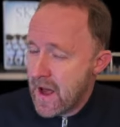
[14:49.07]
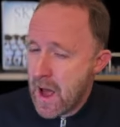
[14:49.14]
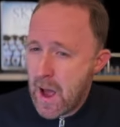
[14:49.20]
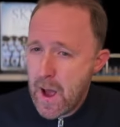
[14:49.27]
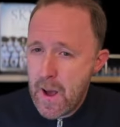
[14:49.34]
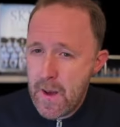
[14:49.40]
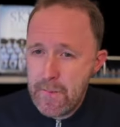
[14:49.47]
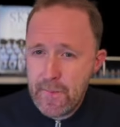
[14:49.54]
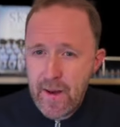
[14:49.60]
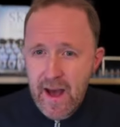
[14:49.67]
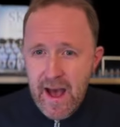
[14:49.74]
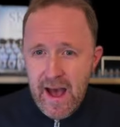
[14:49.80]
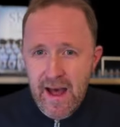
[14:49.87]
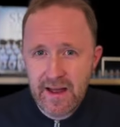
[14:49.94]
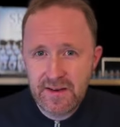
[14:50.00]

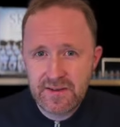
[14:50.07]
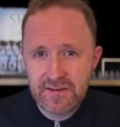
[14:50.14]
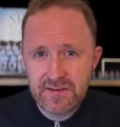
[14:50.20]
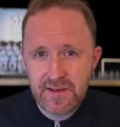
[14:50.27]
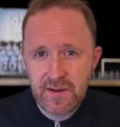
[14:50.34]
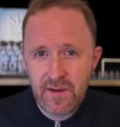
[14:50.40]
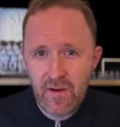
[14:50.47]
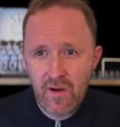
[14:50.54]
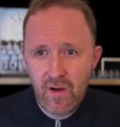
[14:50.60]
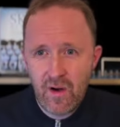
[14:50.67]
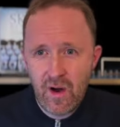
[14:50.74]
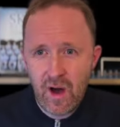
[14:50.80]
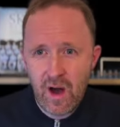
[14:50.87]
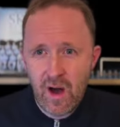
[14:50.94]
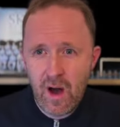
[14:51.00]
And
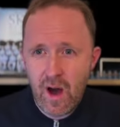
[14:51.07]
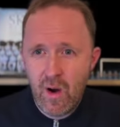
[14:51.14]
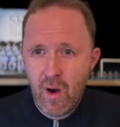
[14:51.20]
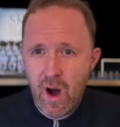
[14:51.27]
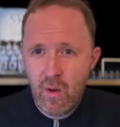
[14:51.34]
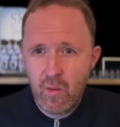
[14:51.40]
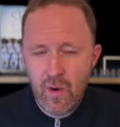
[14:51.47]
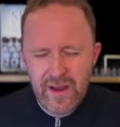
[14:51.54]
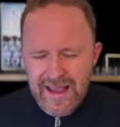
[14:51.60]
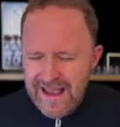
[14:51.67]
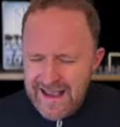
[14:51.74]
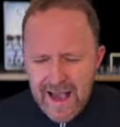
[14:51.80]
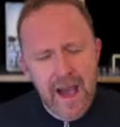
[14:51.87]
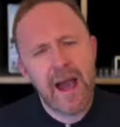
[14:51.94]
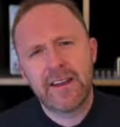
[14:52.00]

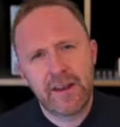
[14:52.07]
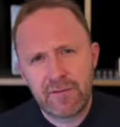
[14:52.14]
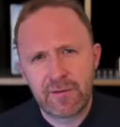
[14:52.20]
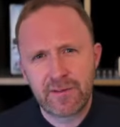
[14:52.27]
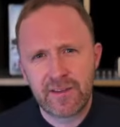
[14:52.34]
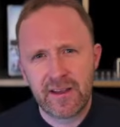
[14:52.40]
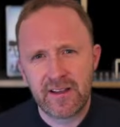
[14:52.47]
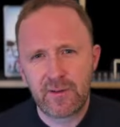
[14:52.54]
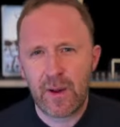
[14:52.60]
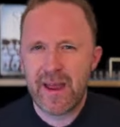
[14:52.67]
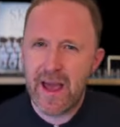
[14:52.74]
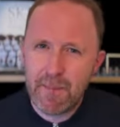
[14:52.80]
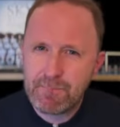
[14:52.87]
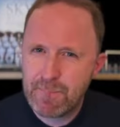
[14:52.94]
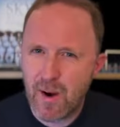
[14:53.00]
he had everything as well.
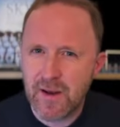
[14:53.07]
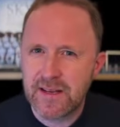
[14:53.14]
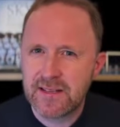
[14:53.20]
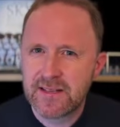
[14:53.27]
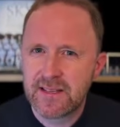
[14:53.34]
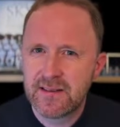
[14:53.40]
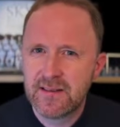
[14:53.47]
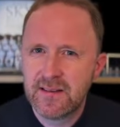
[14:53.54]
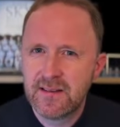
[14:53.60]
He had bite.